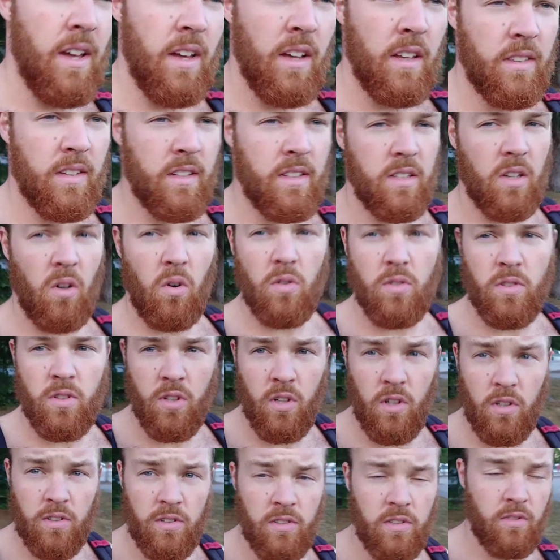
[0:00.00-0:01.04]
the
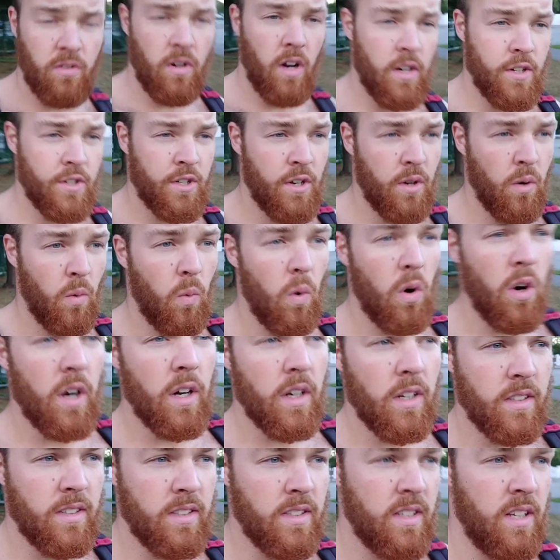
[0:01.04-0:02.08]
social structure
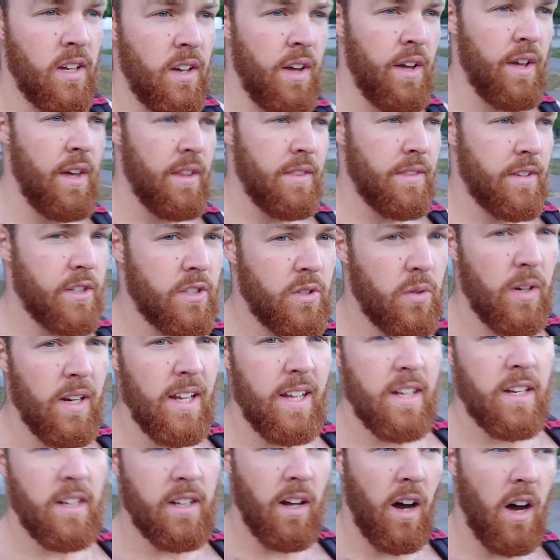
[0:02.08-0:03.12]
works, there's really
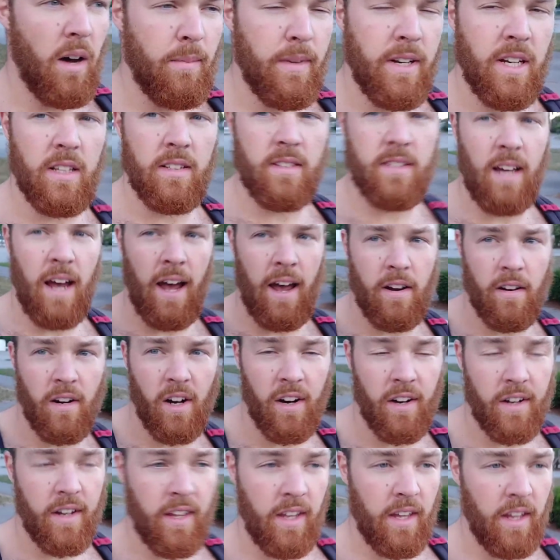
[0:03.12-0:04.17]
a dominance
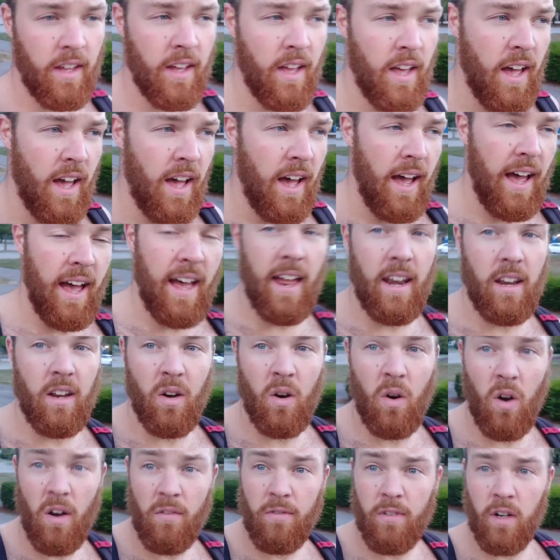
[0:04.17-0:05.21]
hierarchy, and
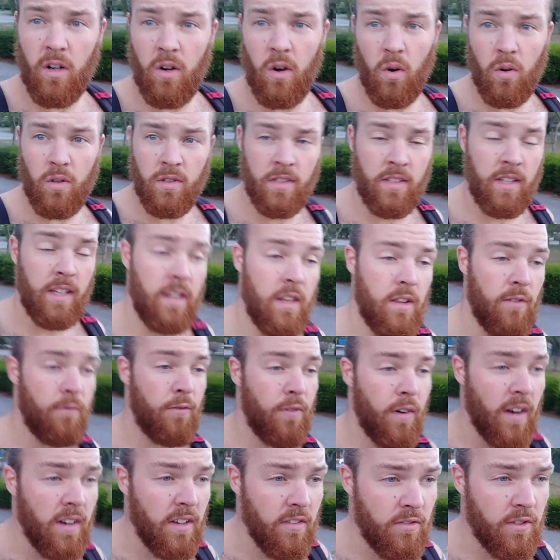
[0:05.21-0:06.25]
whoever goes in the
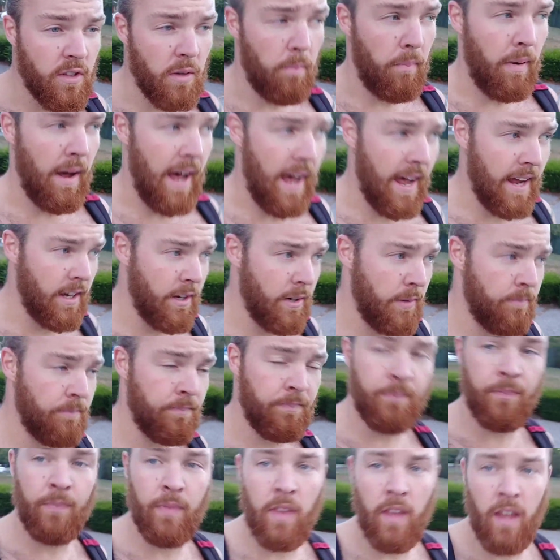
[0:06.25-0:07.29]
front of the pack
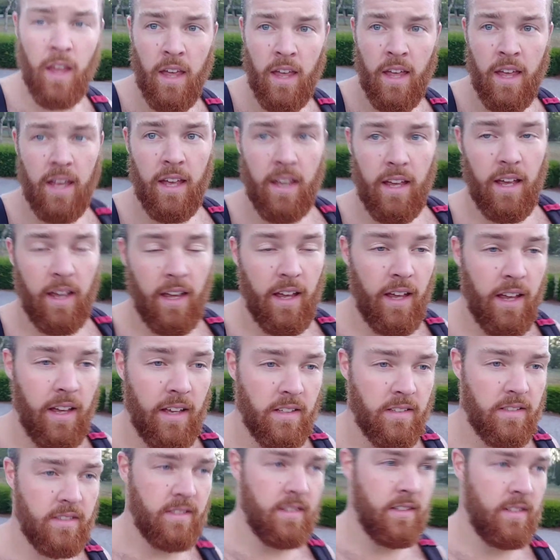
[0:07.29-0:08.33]

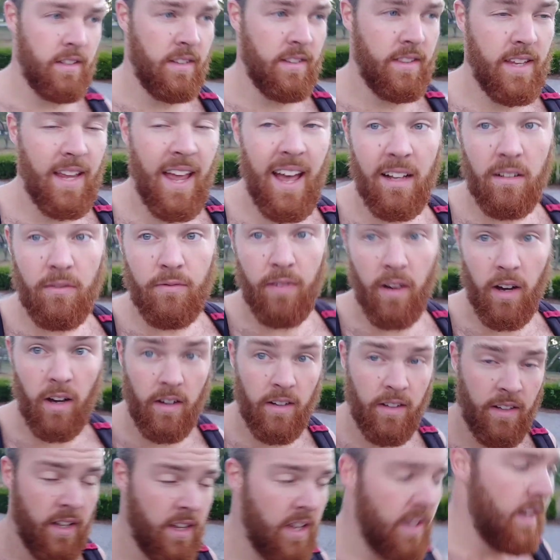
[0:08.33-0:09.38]
is the alpha.
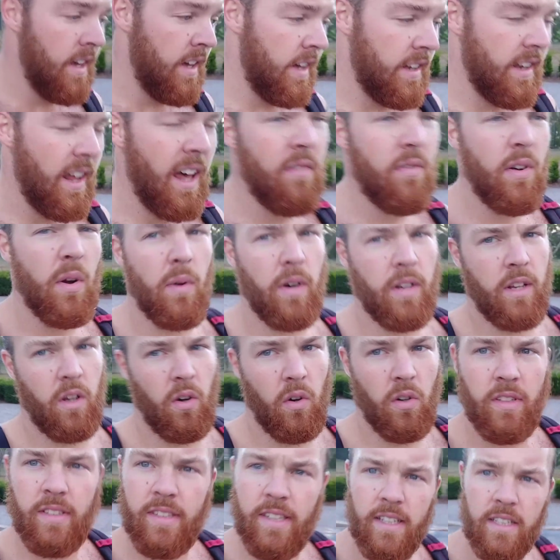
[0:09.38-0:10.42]
And everyone
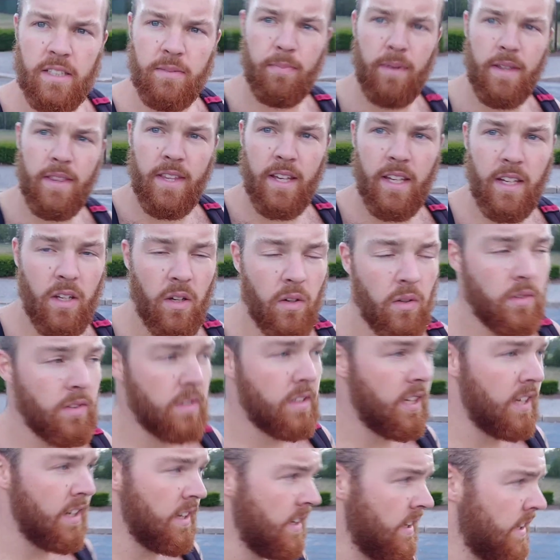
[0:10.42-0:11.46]
knows this, but they
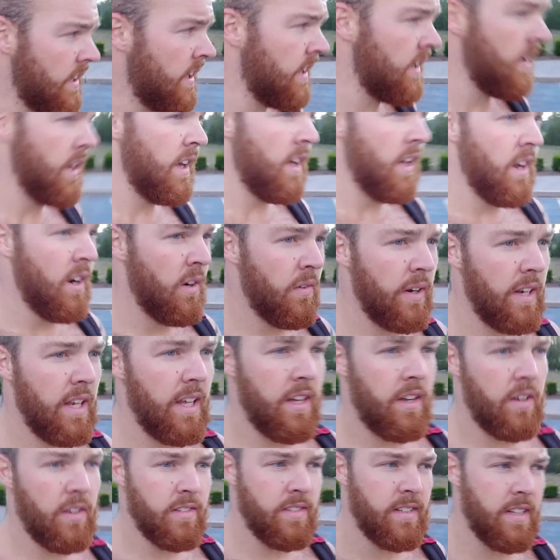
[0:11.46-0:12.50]
don't really
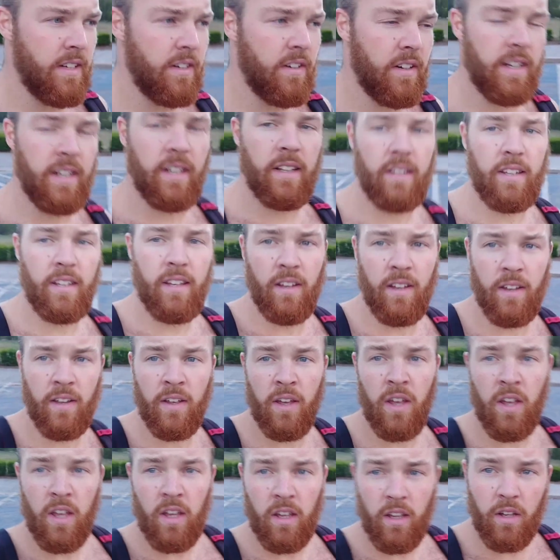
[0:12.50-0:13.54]
consider it,
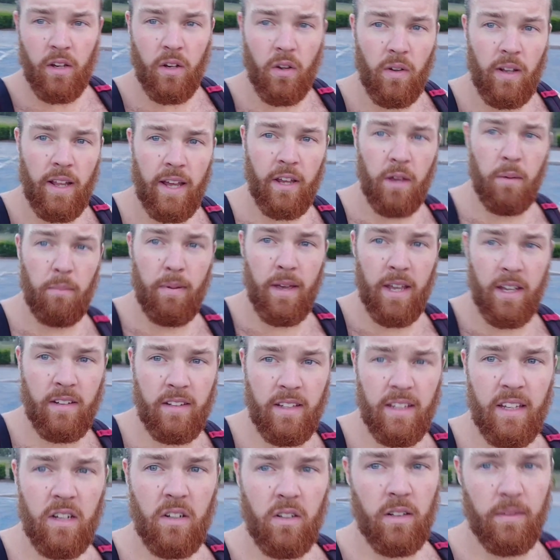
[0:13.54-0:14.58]
like a big
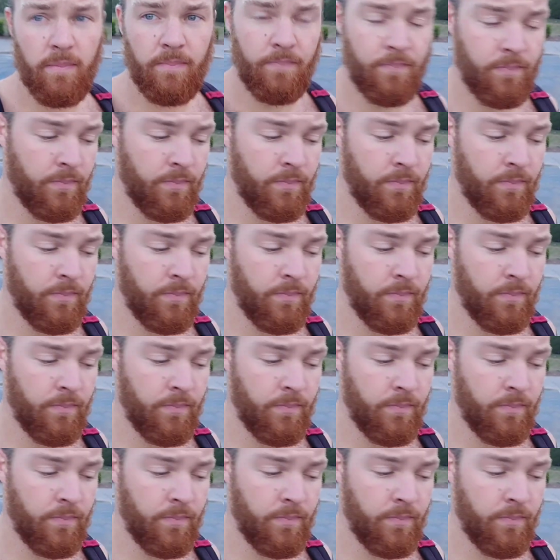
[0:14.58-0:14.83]
deal